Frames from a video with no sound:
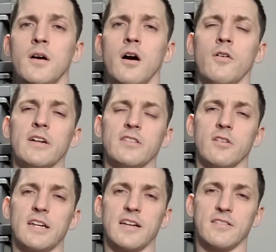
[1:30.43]
Alright, so
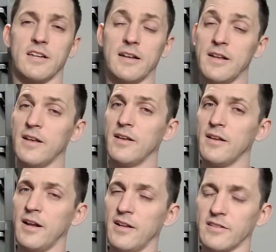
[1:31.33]
like I said,
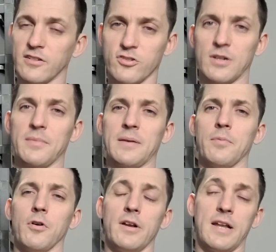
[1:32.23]
it is extremely
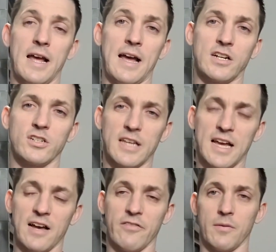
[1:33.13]
important to actually
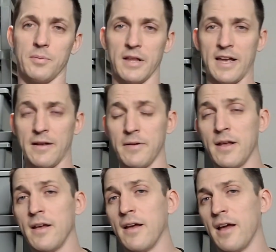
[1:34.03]
have a plan.
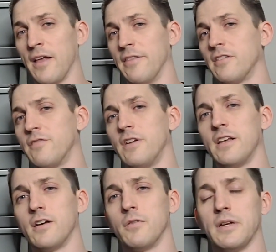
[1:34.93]
And this
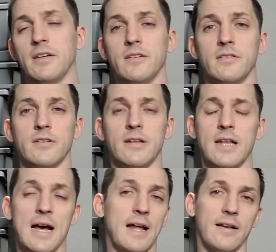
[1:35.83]
video is
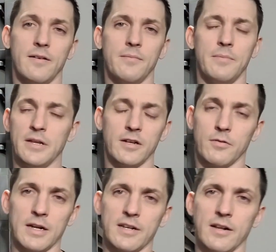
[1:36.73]
not being
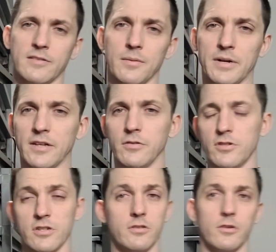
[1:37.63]
directed at somebody who's
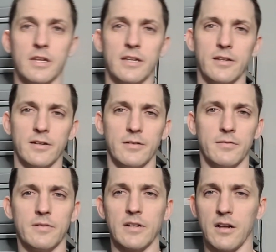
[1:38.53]
just looking to
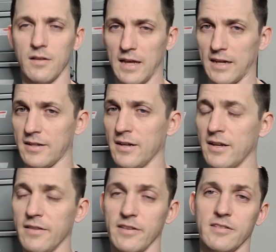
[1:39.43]
collect.
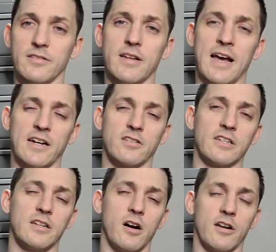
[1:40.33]
This is actually
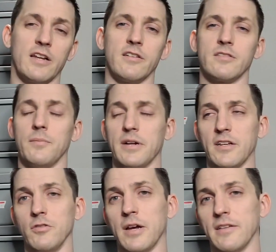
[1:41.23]
talking to somebody
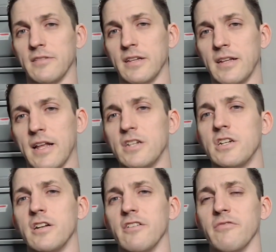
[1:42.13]
who has the
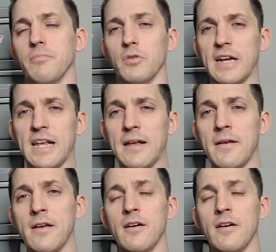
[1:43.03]
intention of breeding